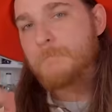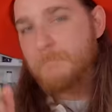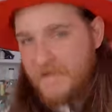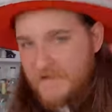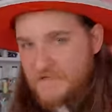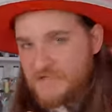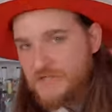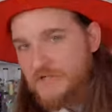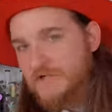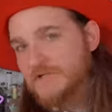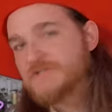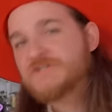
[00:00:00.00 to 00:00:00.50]
Make
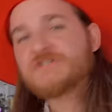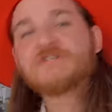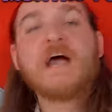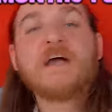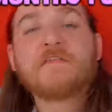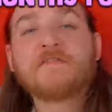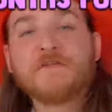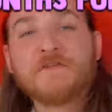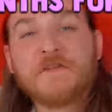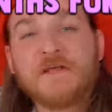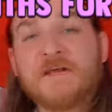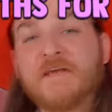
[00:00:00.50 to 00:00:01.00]
sure to check
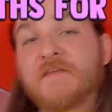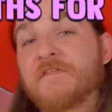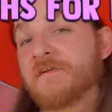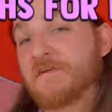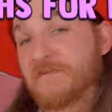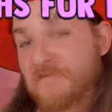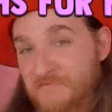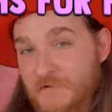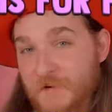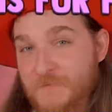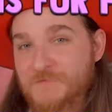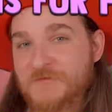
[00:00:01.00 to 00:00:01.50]
the link in the
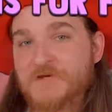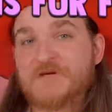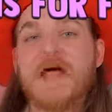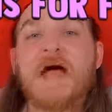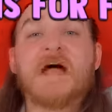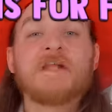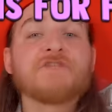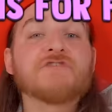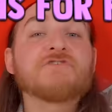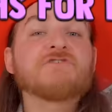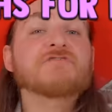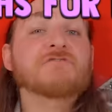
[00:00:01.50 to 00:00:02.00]
description
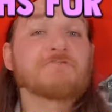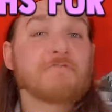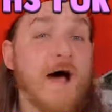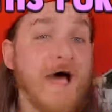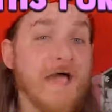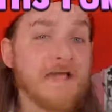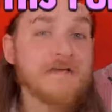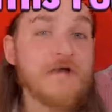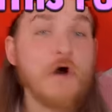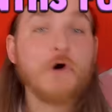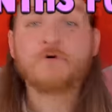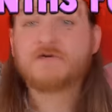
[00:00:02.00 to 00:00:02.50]
and use my
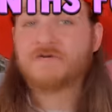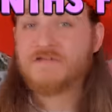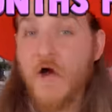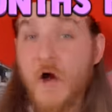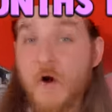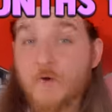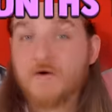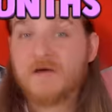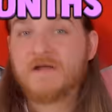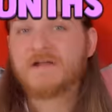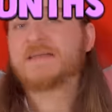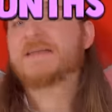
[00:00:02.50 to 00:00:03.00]
code Doka
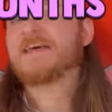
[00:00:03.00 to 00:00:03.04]
Ryan